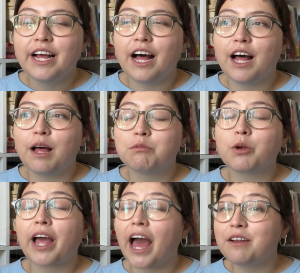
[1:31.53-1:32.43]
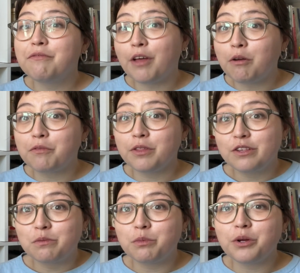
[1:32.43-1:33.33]
So I kind of felt for
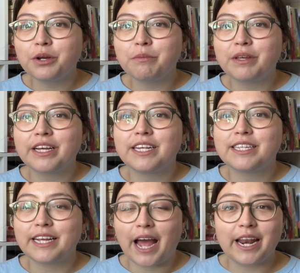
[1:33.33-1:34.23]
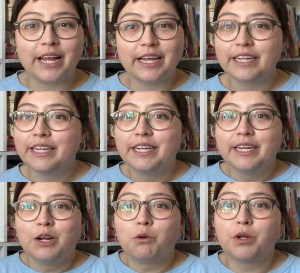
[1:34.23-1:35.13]
this book because it kind of
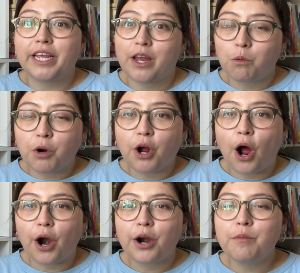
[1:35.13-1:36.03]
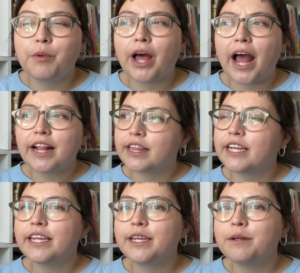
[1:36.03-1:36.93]
really had to work hard, but I
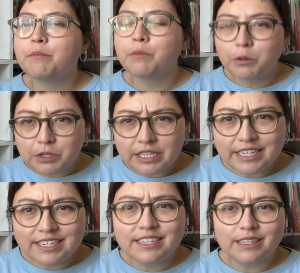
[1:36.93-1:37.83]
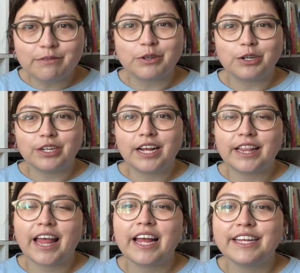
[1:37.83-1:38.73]
think it mostly delivered,
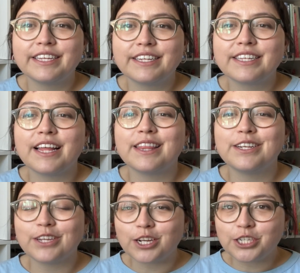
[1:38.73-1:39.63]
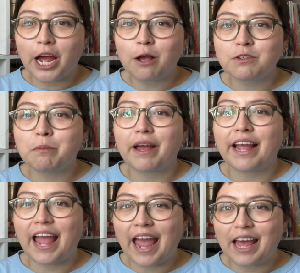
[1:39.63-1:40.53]
and that is The Dutch House by
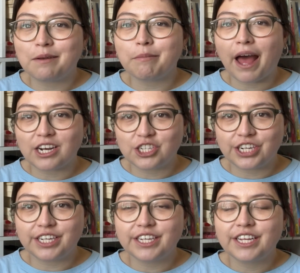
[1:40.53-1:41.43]
Ann Patchett.